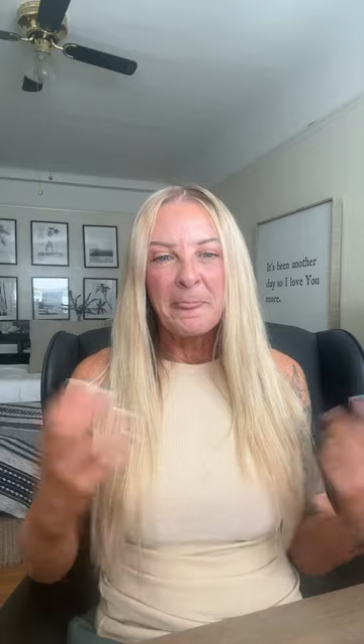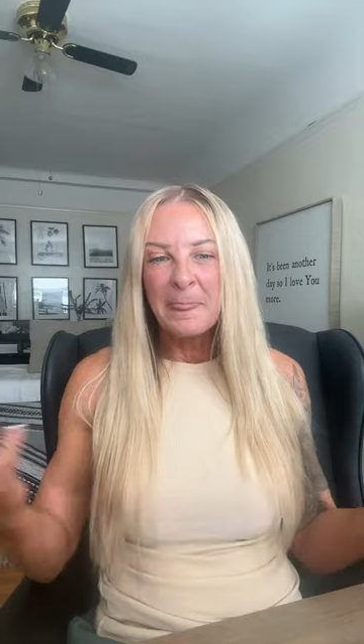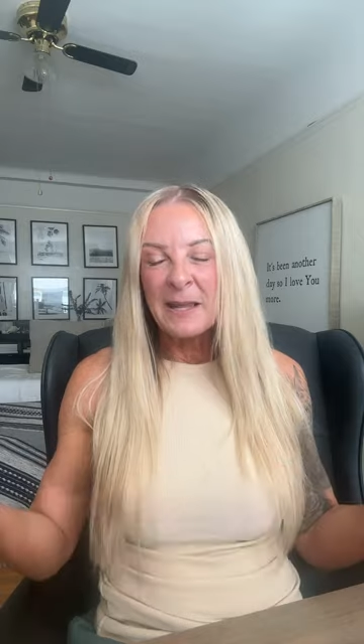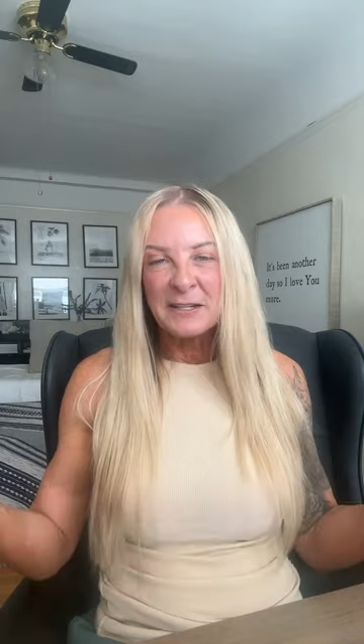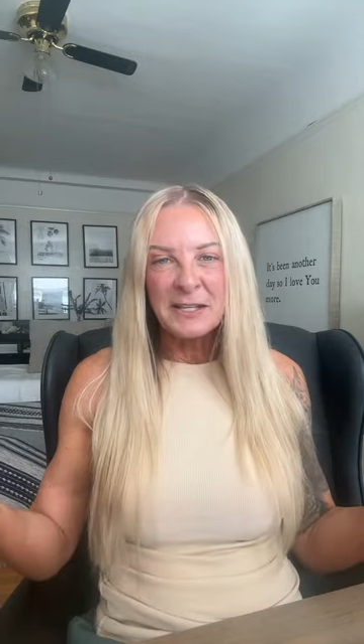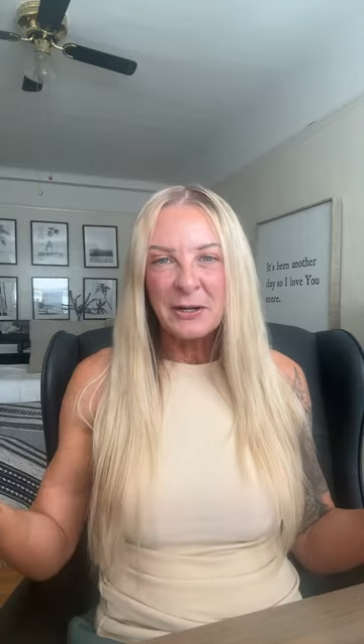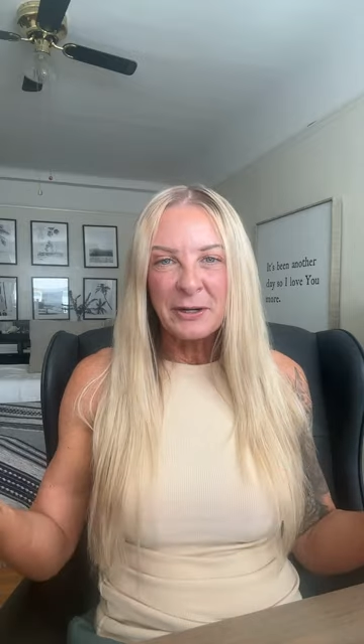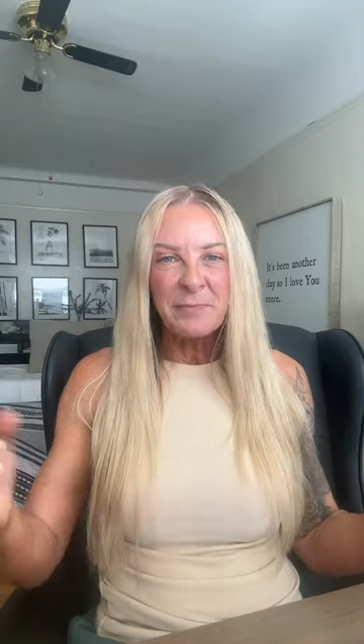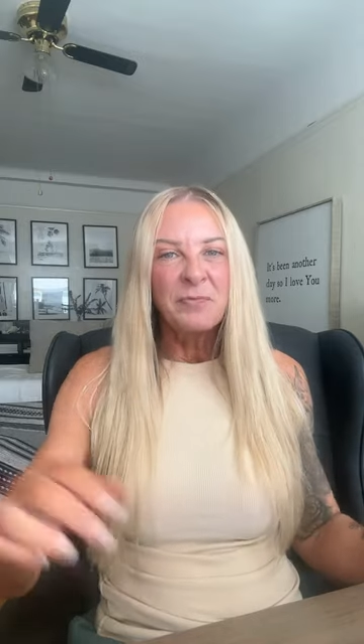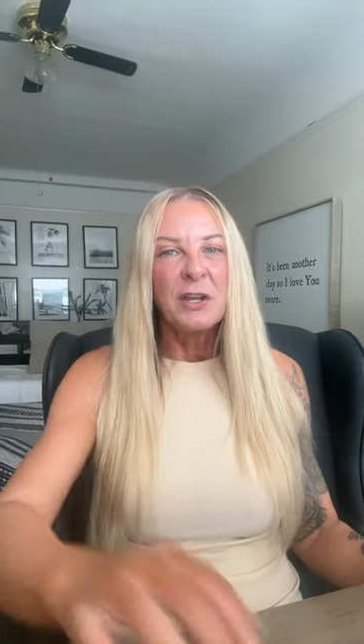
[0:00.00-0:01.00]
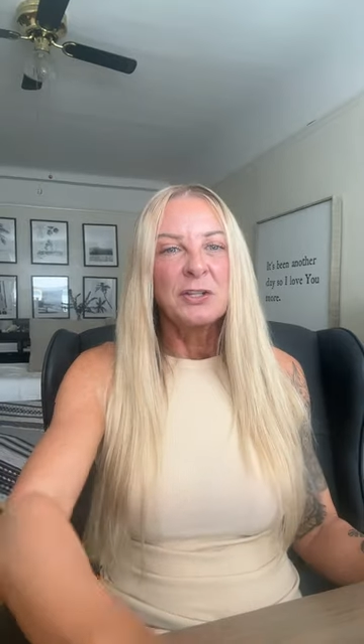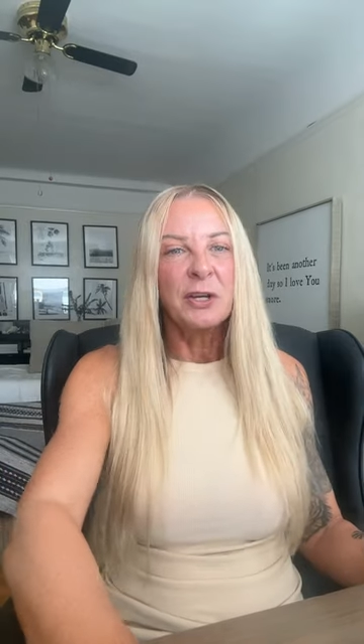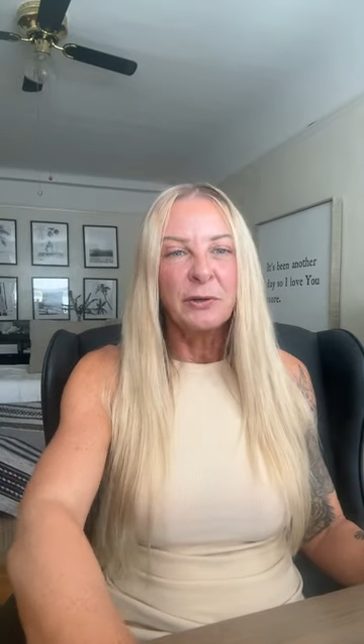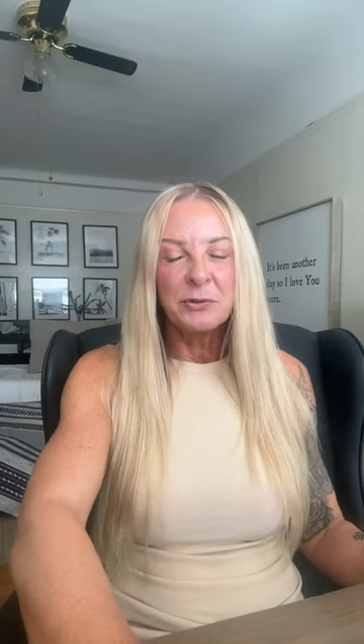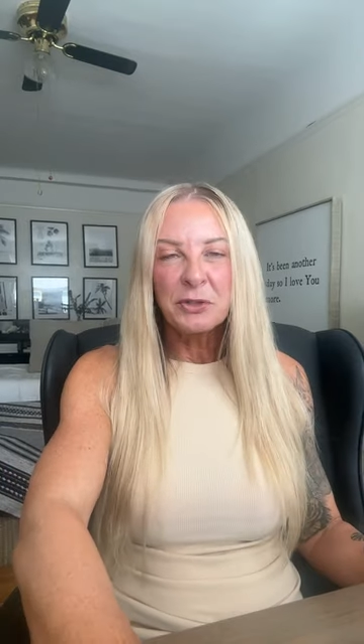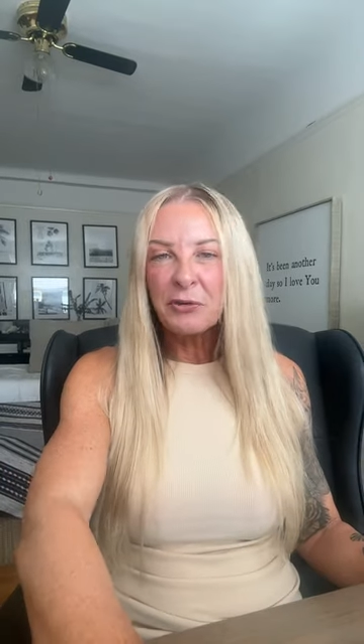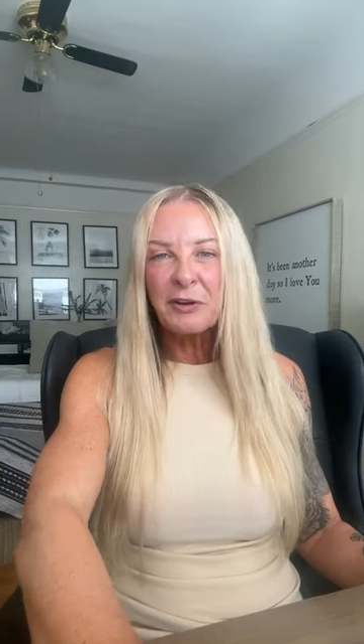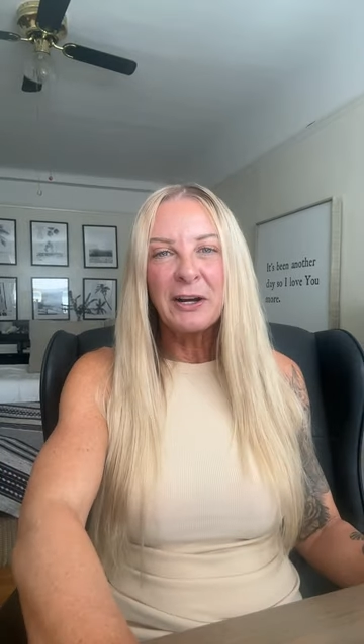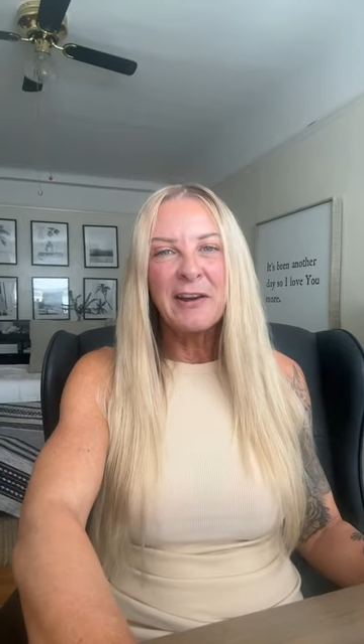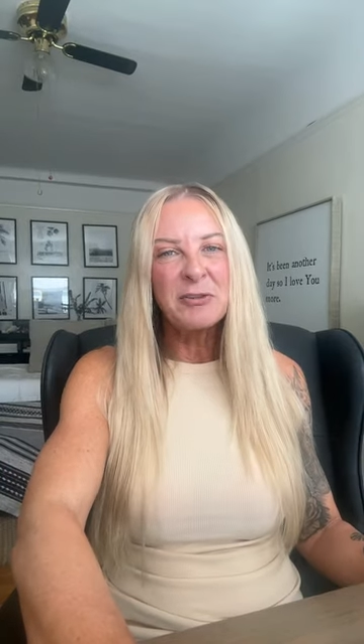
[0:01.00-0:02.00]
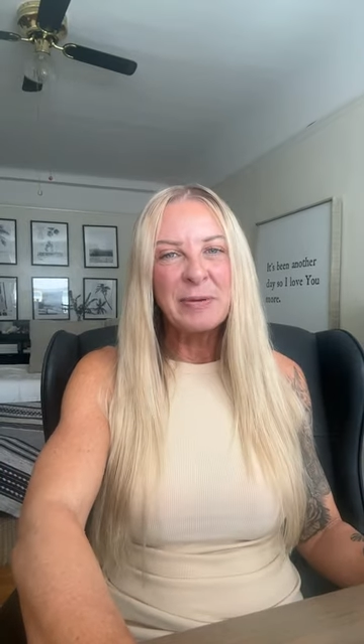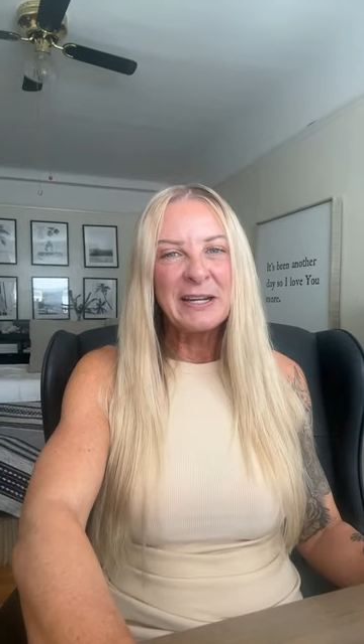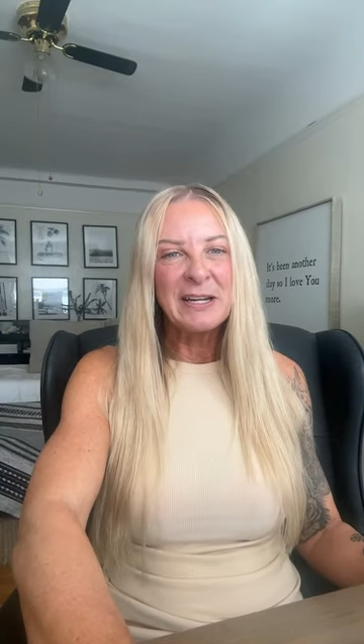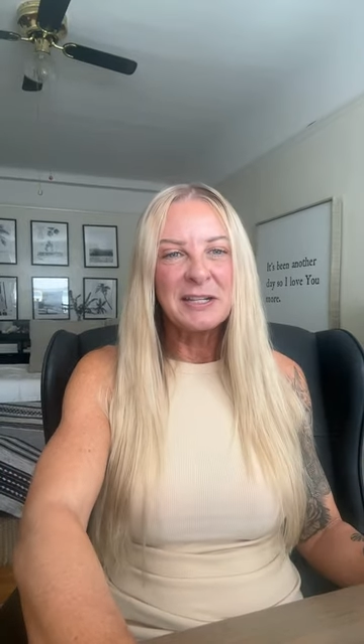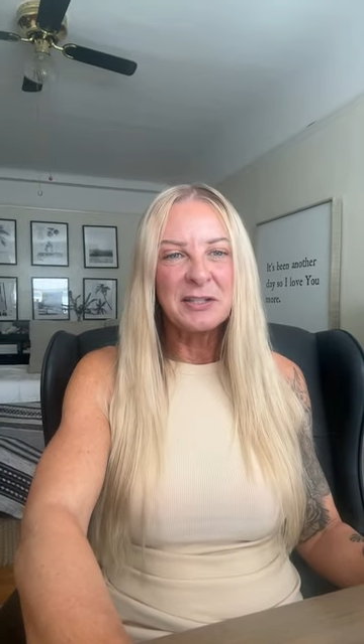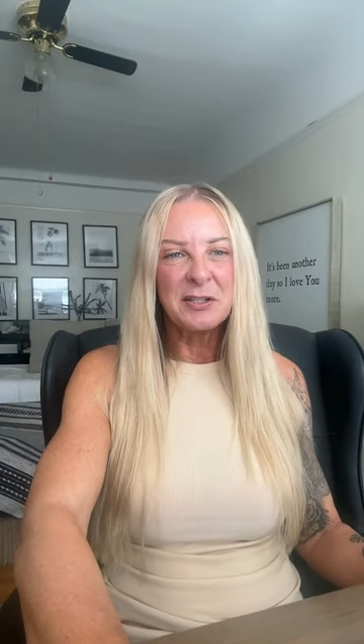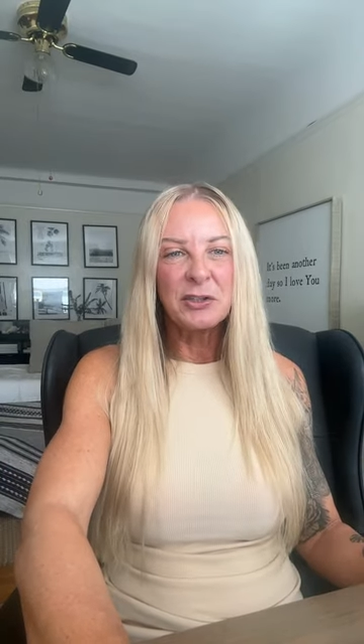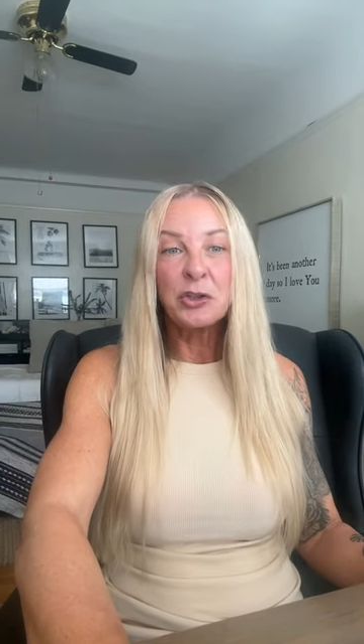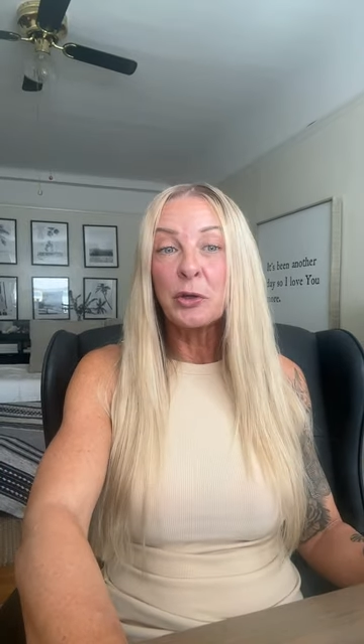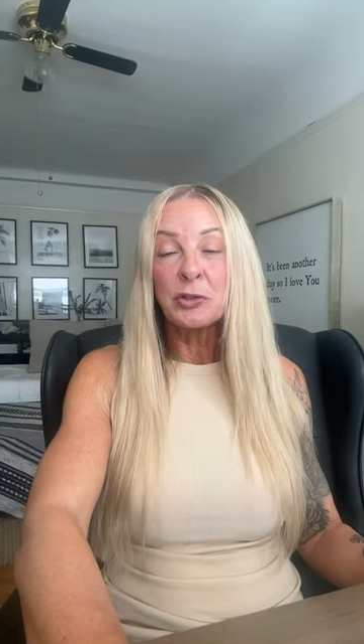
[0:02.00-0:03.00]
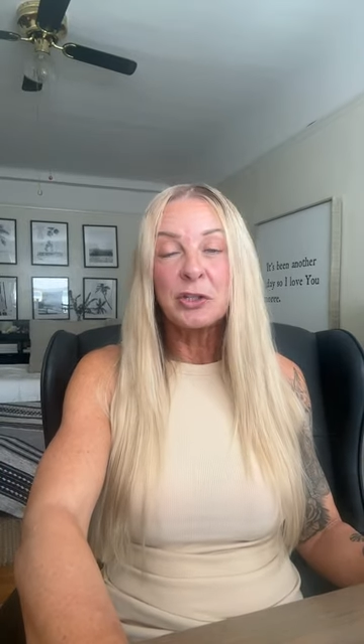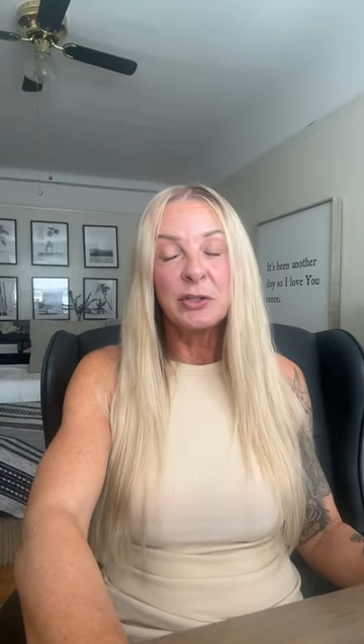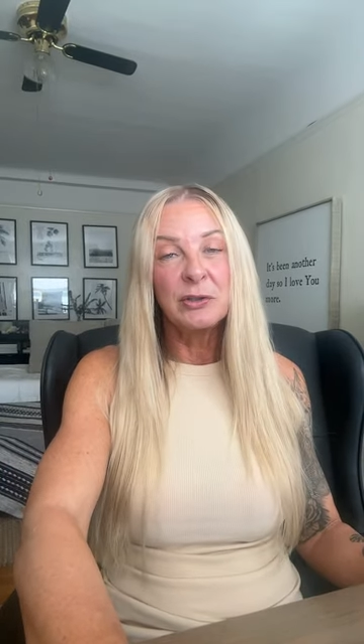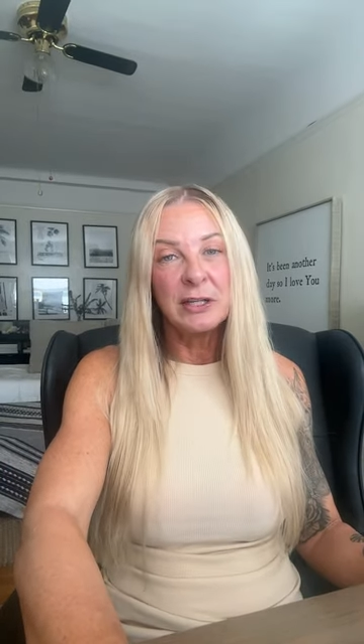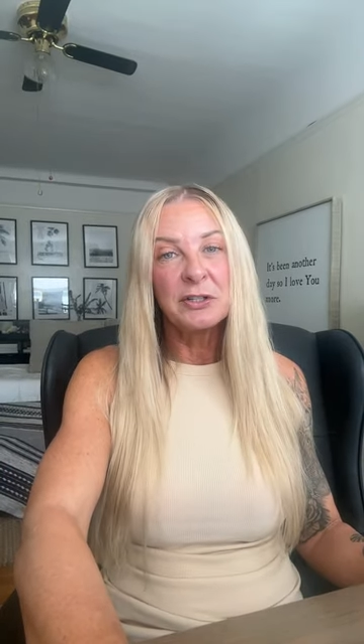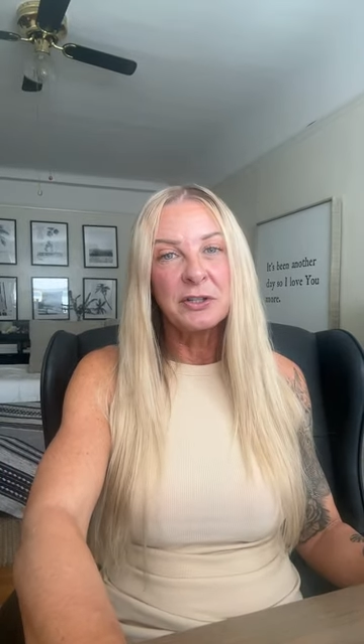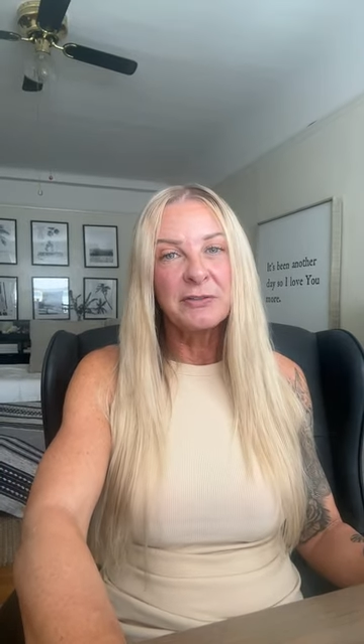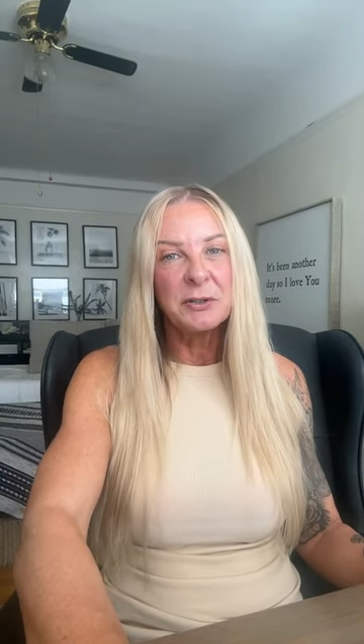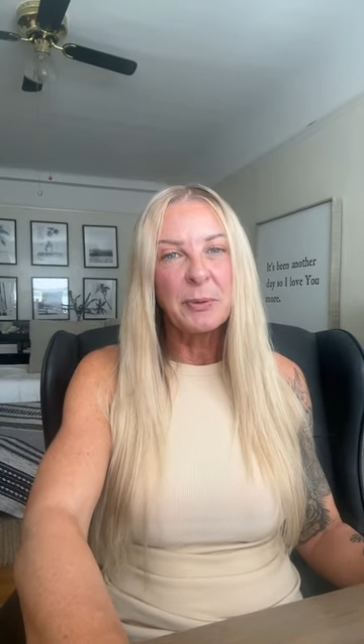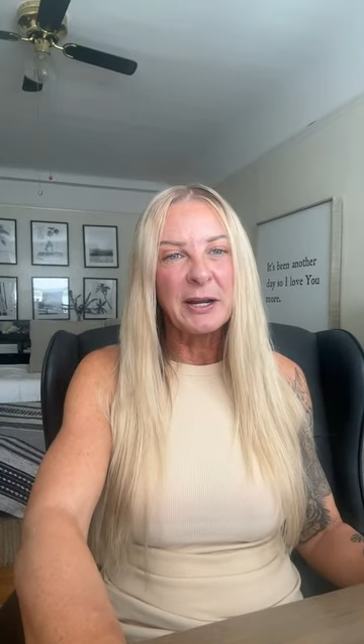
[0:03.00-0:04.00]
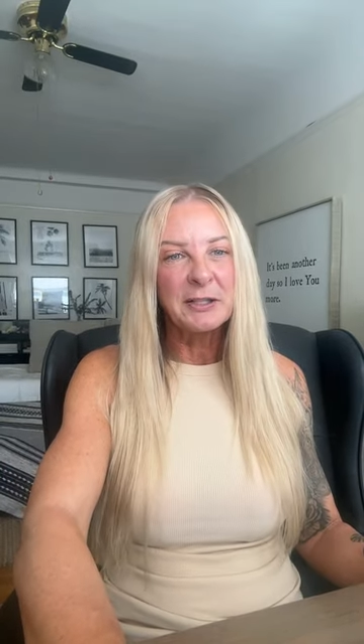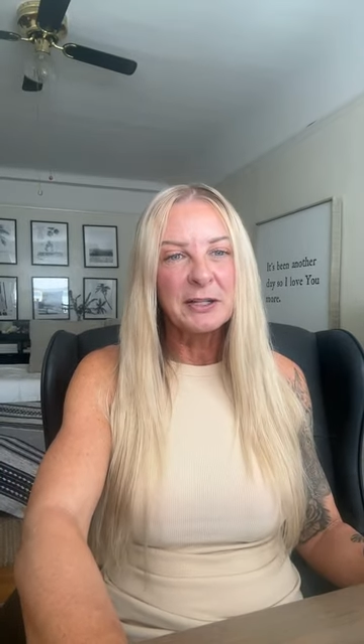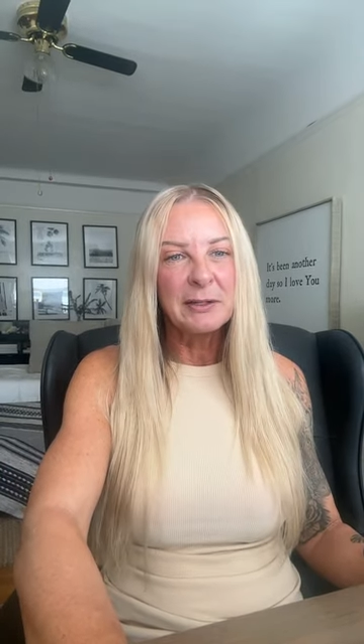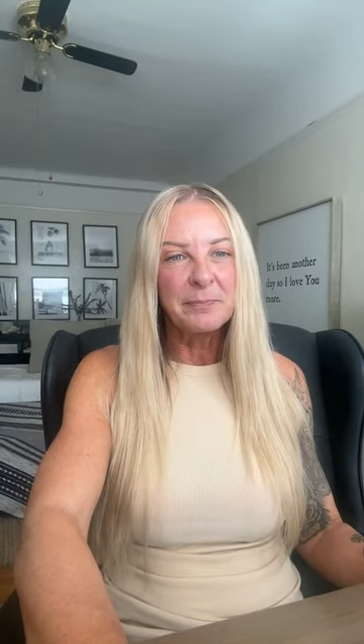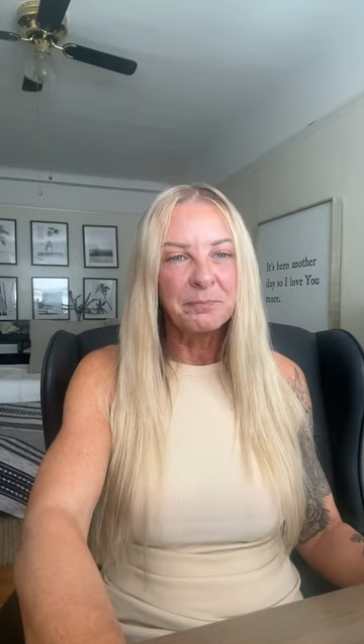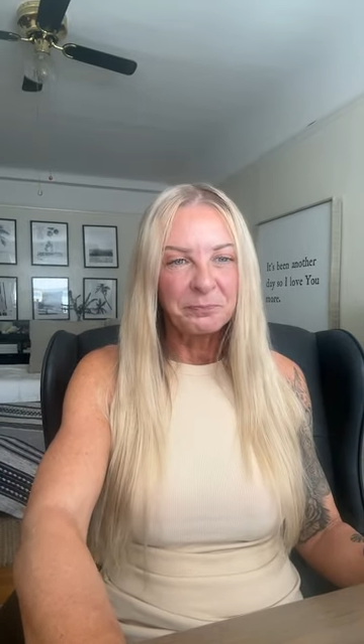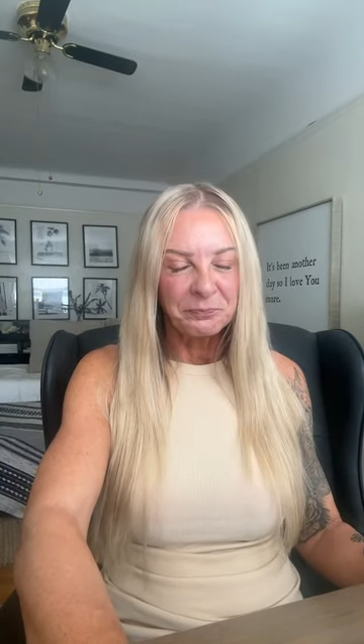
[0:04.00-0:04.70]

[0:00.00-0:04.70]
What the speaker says: etc. So far everybody has chose to do the in-service practicum.